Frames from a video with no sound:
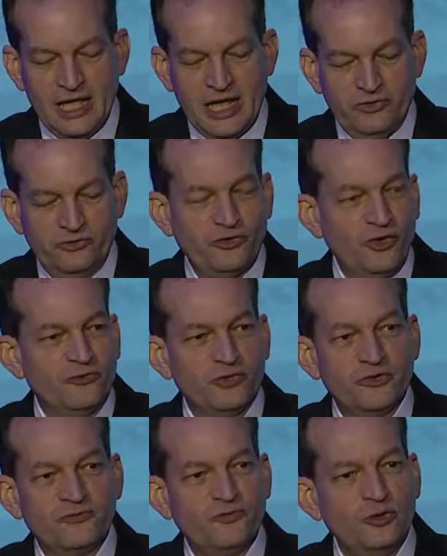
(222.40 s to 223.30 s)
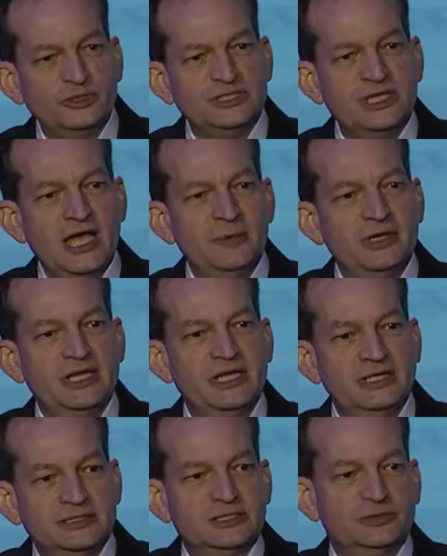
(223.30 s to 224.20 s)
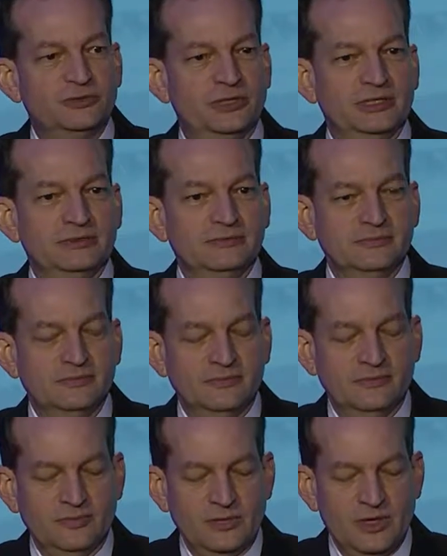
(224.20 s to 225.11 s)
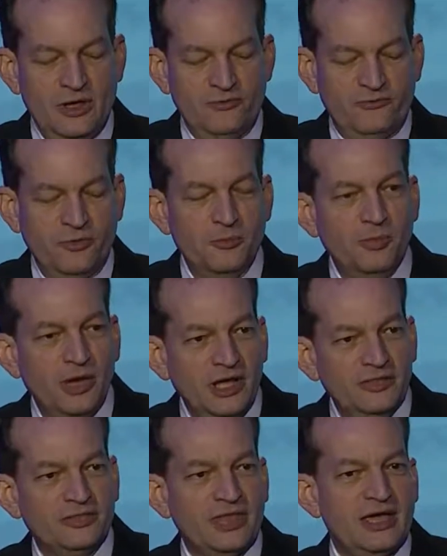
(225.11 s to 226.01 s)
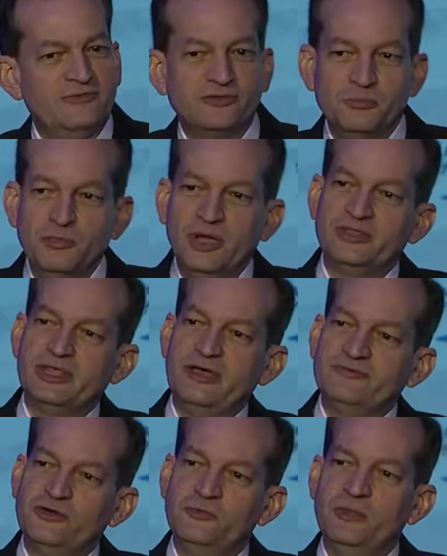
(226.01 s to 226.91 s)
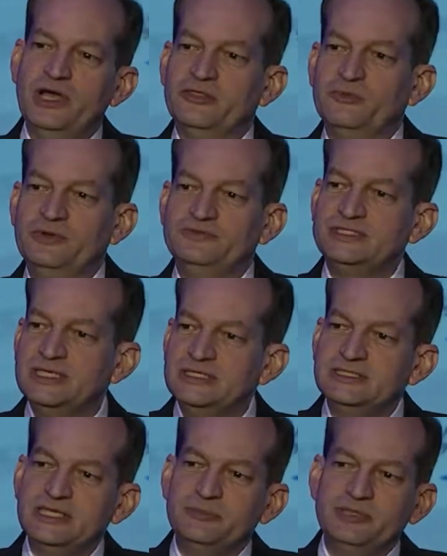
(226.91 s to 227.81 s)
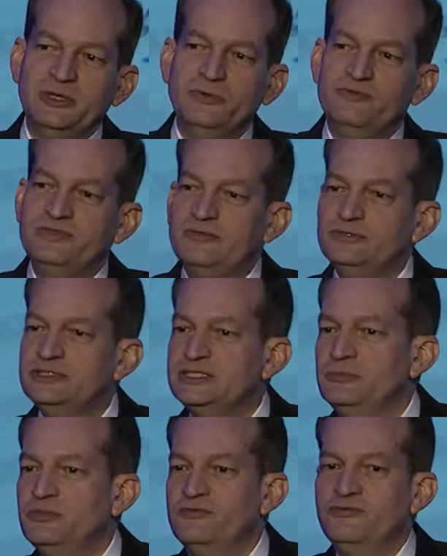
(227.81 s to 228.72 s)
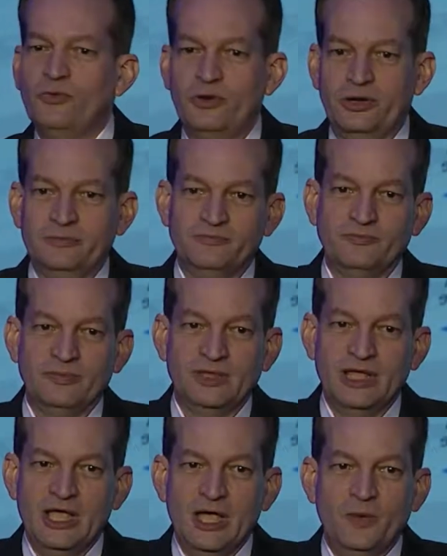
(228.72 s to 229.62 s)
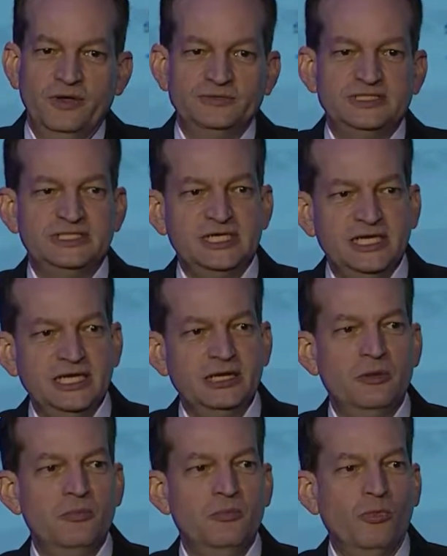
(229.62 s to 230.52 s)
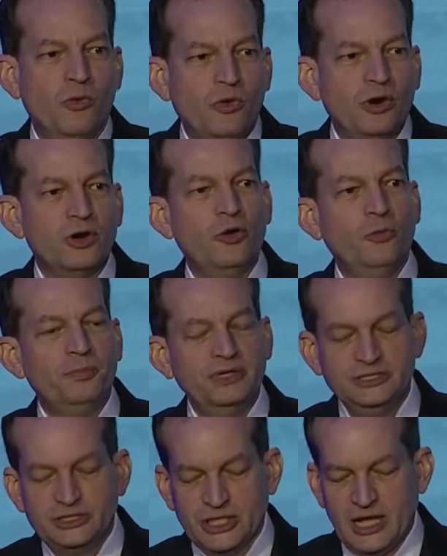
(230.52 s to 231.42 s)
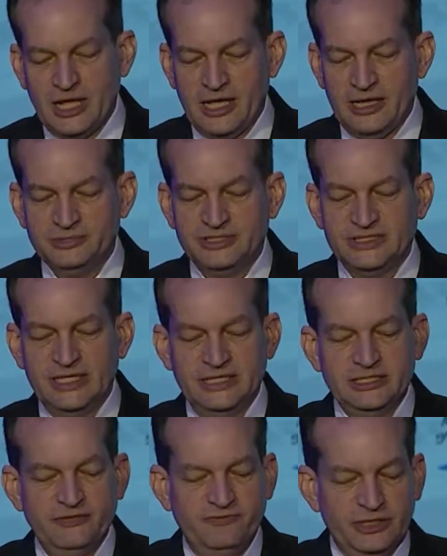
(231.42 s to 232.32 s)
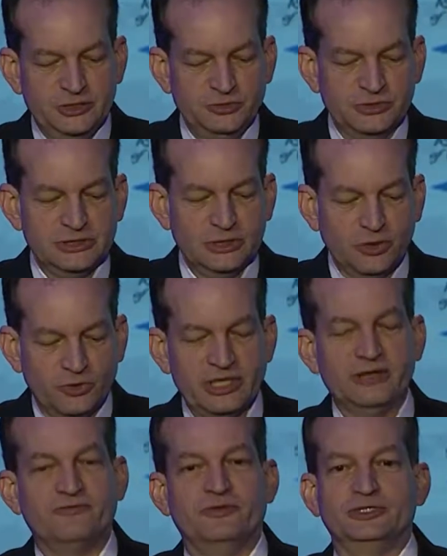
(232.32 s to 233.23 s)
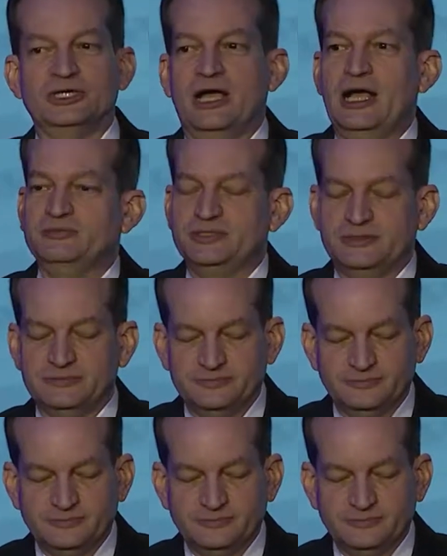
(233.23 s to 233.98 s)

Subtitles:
And so for the first time in history, for month after month after month, we've seen something we've never seen before. We've seen more open jobs than individuals looking for jobs.